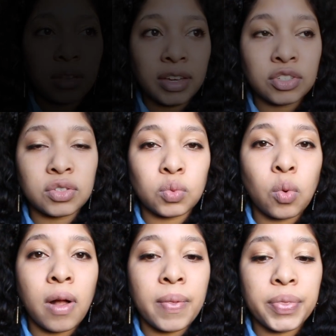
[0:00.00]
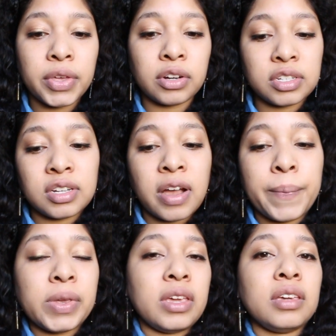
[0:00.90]
I just want there to not
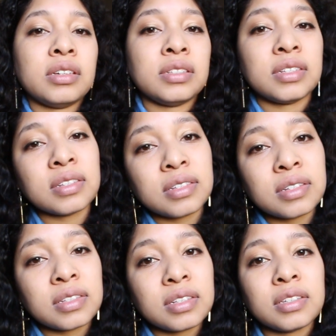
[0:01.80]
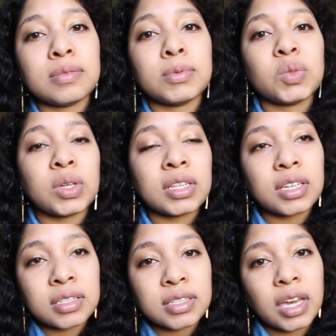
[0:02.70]
be inconsistencies between the
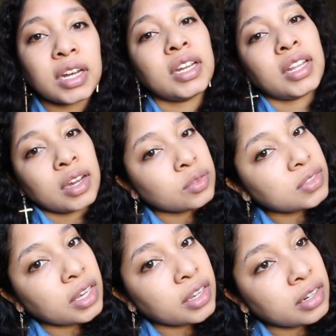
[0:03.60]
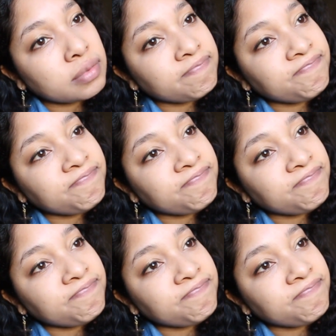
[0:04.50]
inside and the outside.